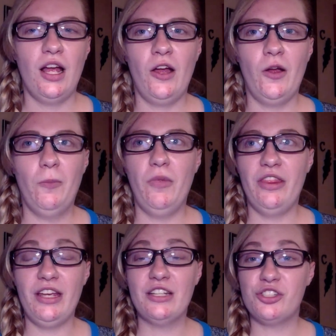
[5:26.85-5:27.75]

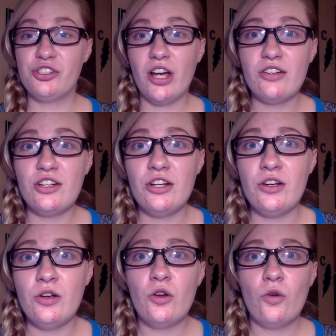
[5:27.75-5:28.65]
The
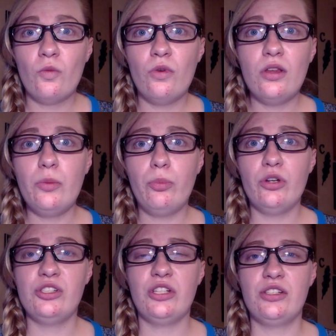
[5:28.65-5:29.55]
instructor really
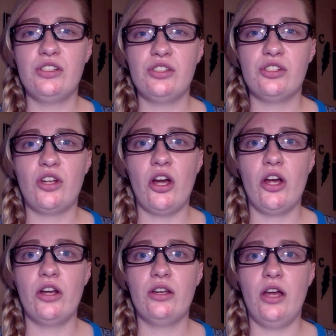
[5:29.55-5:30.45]
pushed us to
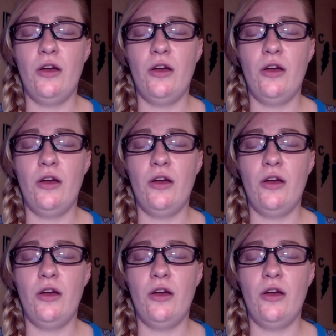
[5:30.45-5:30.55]
start